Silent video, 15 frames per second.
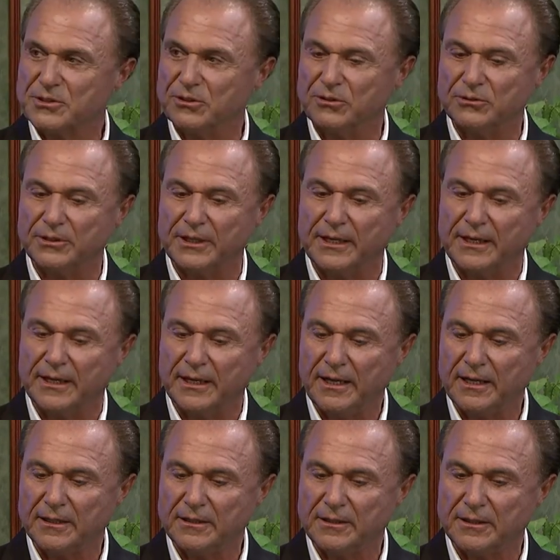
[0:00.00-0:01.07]
old,
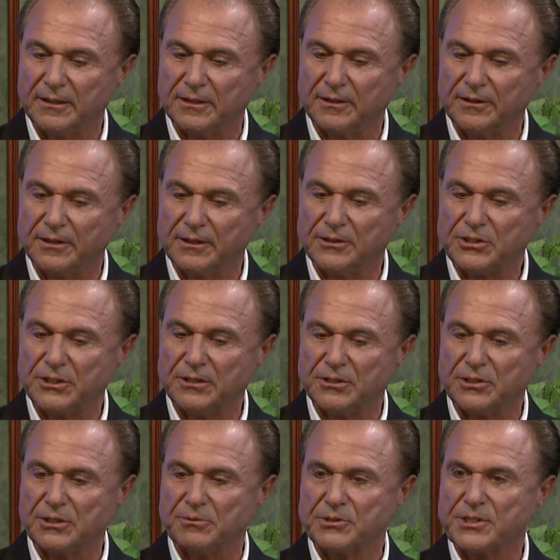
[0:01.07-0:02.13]
and uh, she,
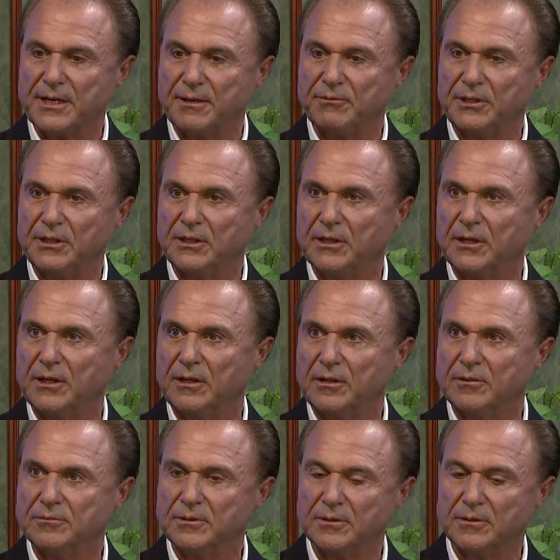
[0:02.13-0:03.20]
she was having
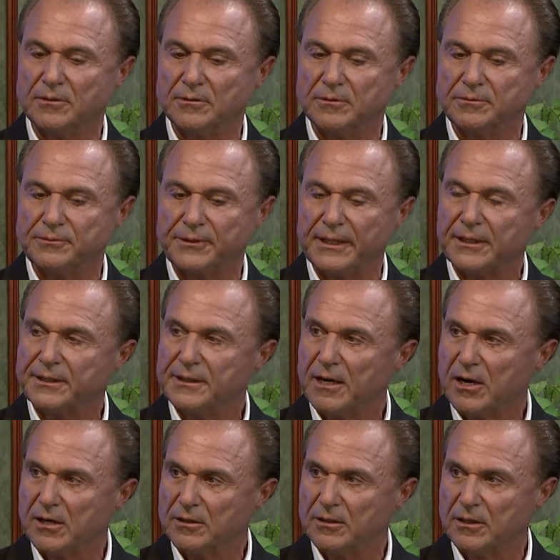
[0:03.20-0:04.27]
uh, failing
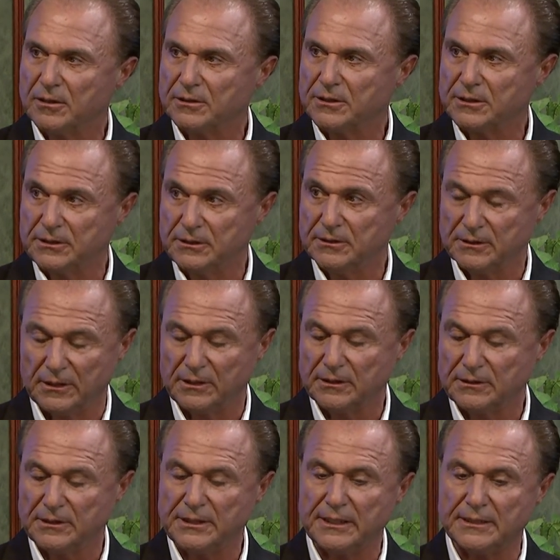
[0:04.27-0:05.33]
heart, uh, uh,
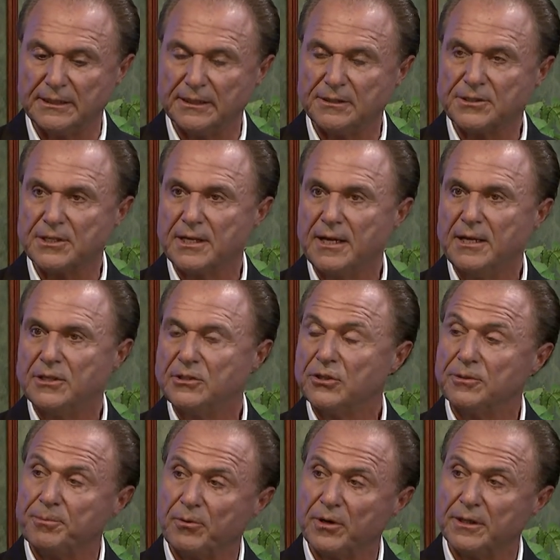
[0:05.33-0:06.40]
kidneys to
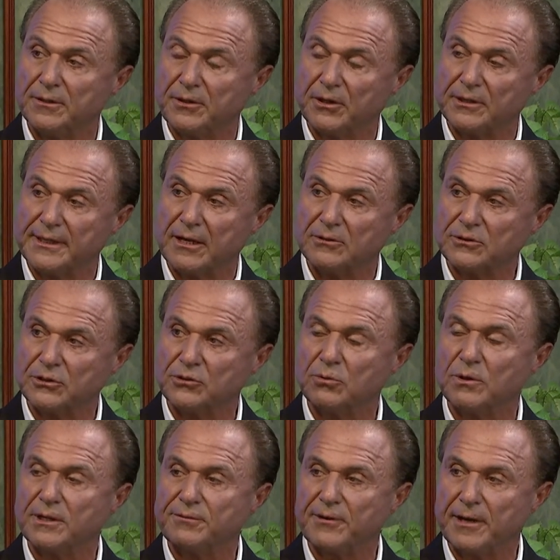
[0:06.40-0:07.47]
the point that they're down to
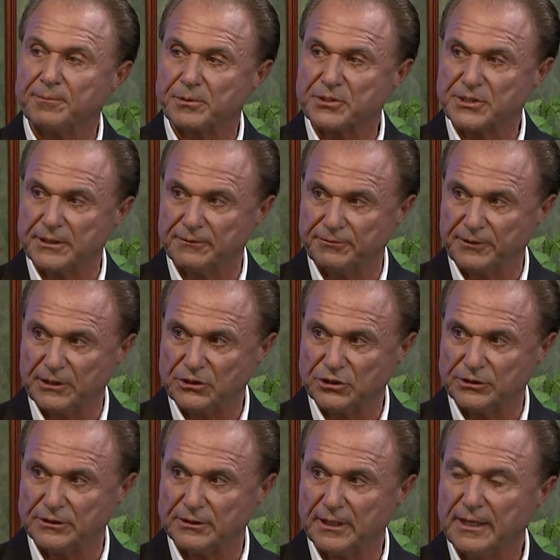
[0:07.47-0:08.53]
25%
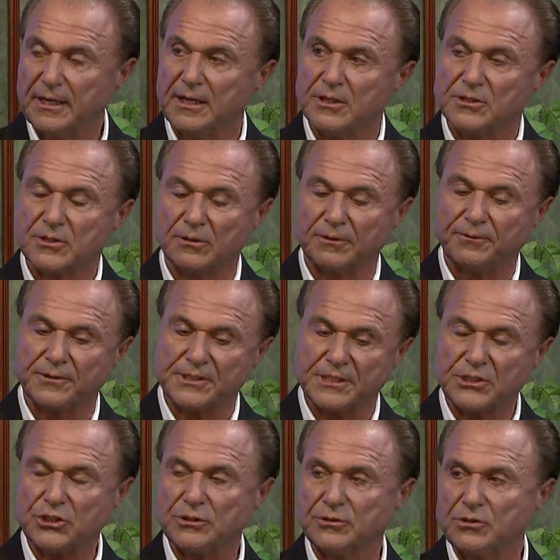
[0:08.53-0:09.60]
function. So her
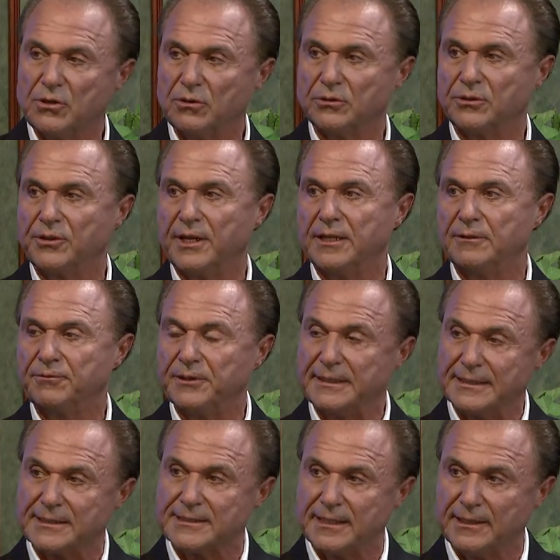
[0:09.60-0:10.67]
physician told her that if it
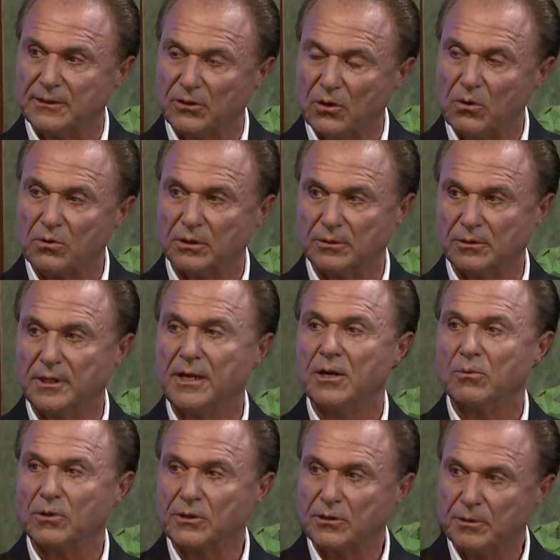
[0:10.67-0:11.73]
gets any lower,
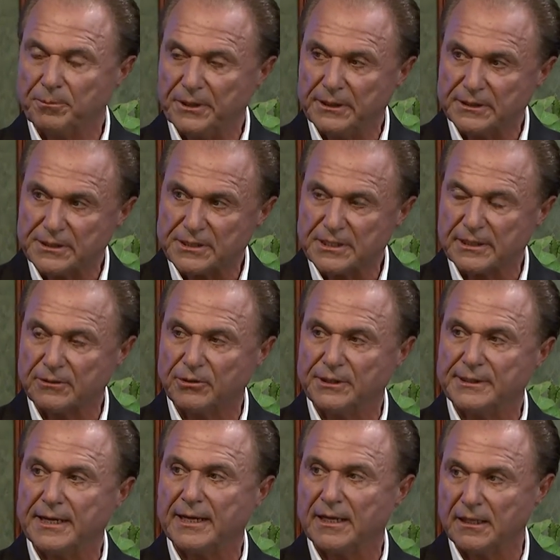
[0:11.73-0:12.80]
we're going to be considering
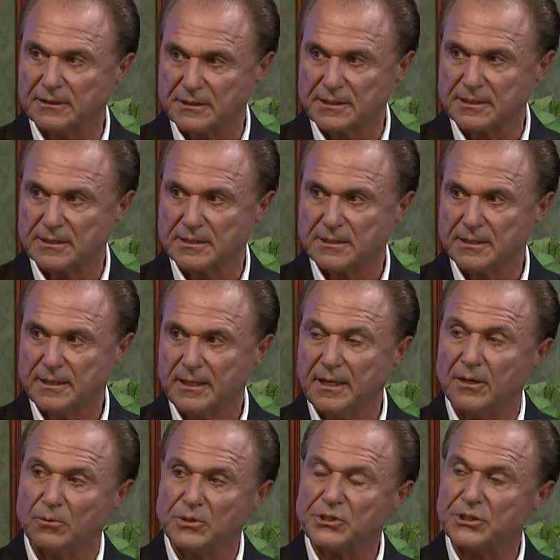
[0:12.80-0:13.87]
dialysis.
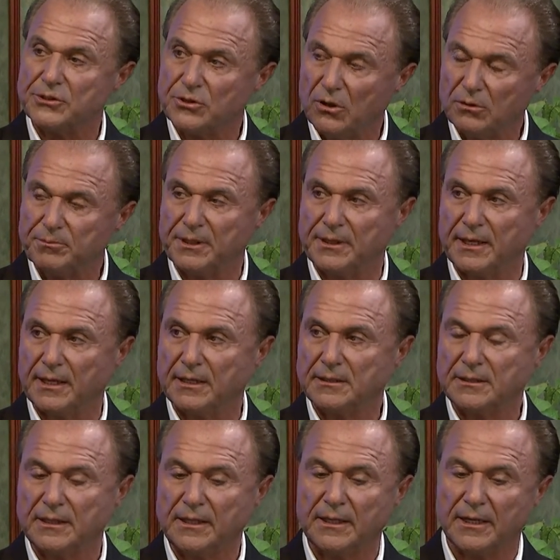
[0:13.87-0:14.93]
When she told me
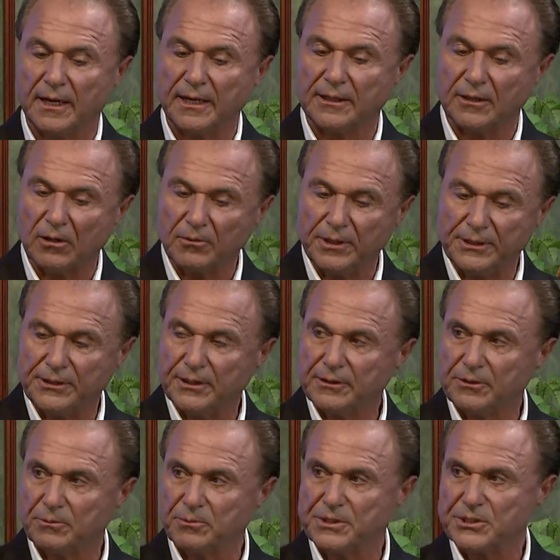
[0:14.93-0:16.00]
that, I had already done
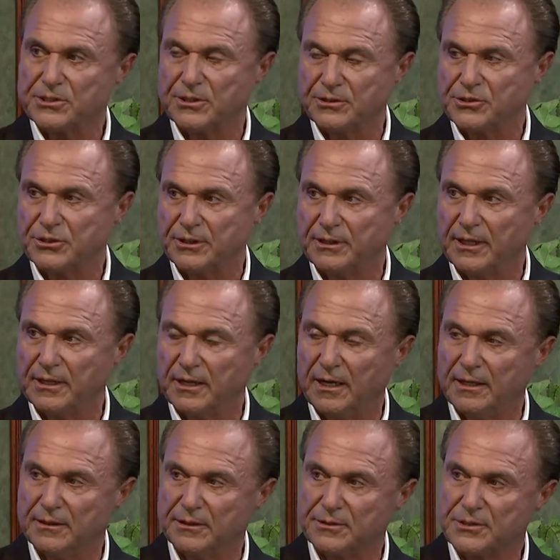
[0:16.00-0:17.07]
the research in, uh,
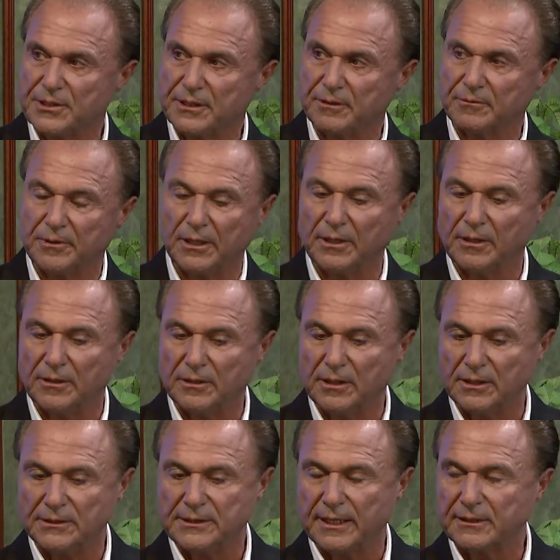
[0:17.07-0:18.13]
on this here uh,
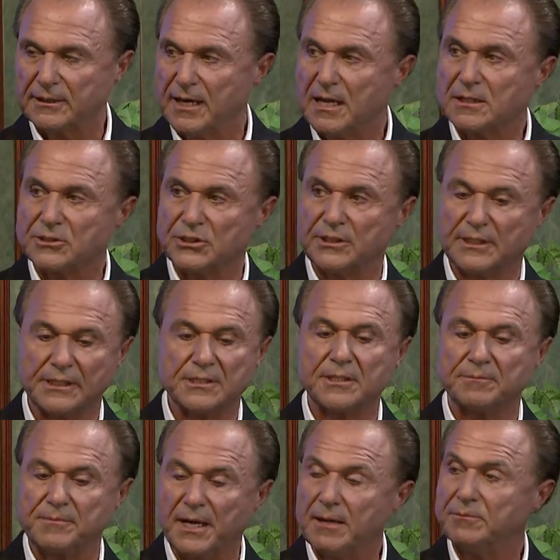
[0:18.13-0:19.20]
uh, technology, and I
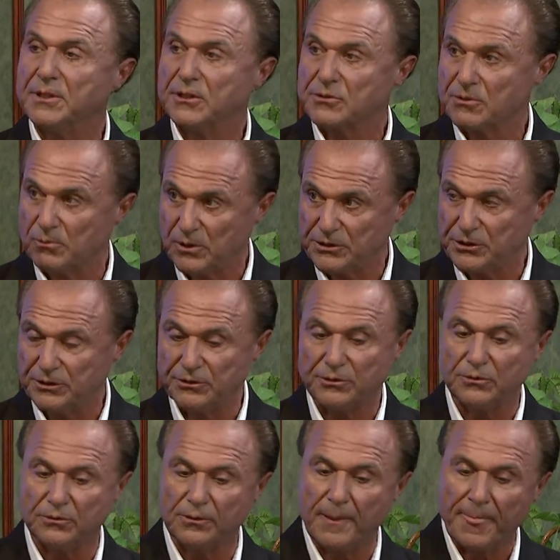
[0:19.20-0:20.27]
said, Mom, here's what I want you to
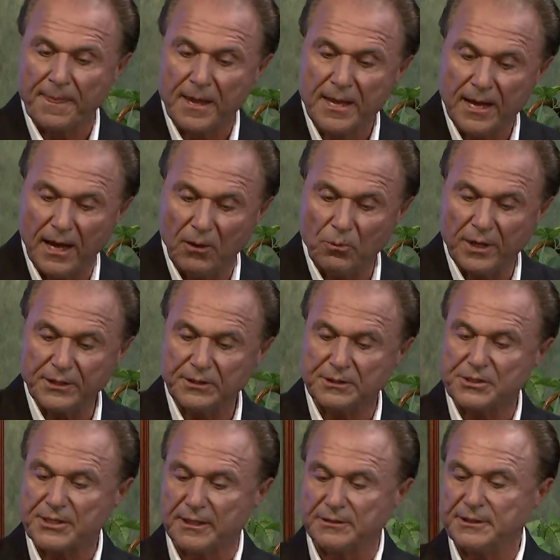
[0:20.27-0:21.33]
do. I want you to
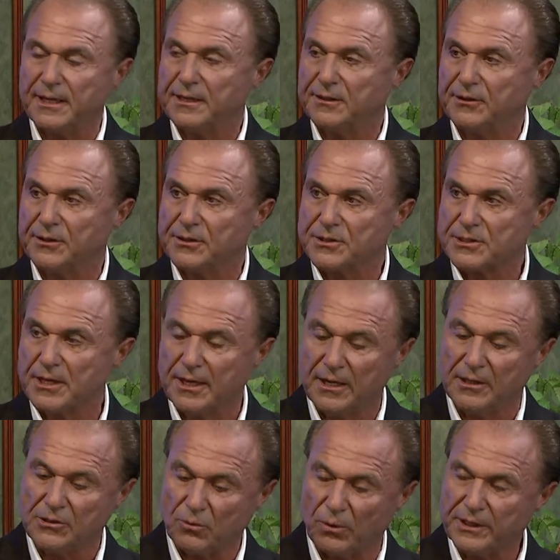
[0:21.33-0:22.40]
start taking this
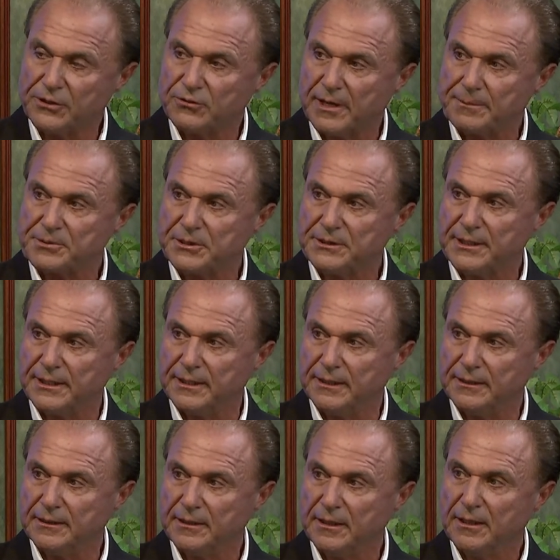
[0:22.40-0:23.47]
20 drops a day,